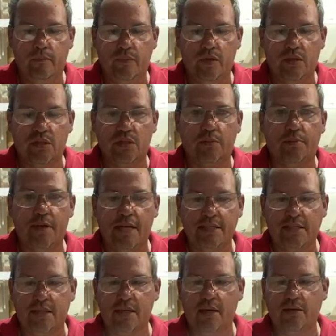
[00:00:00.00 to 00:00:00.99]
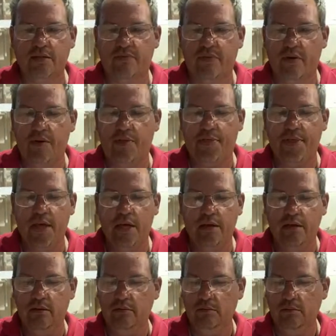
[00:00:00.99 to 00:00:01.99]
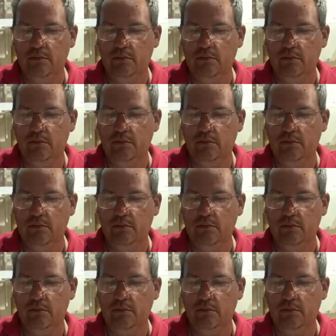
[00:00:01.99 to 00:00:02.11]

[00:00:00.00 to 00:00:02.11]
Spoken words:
This is the plastic cowling. It's very thin,